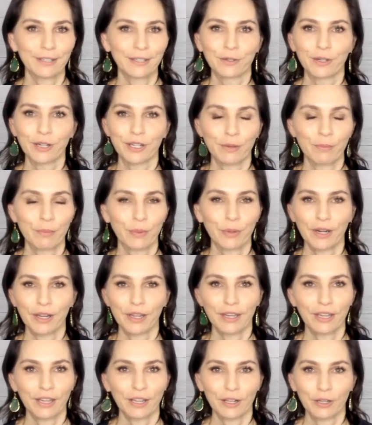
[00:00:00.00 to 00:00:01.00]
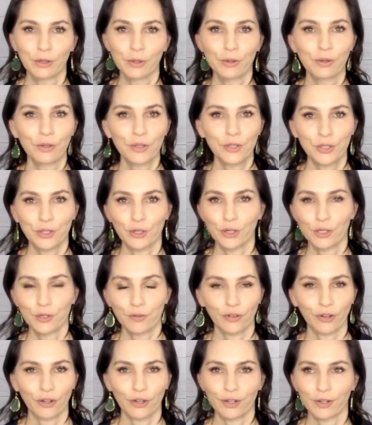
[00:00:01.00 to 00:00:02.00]
You're going to put in a Google search
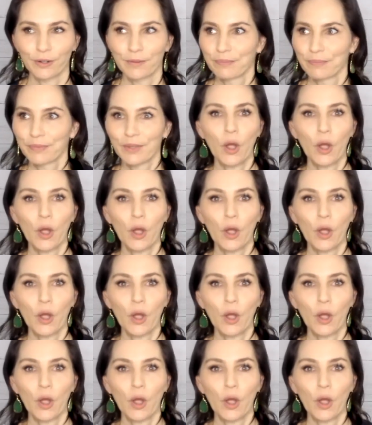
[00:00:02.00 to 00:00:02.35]
for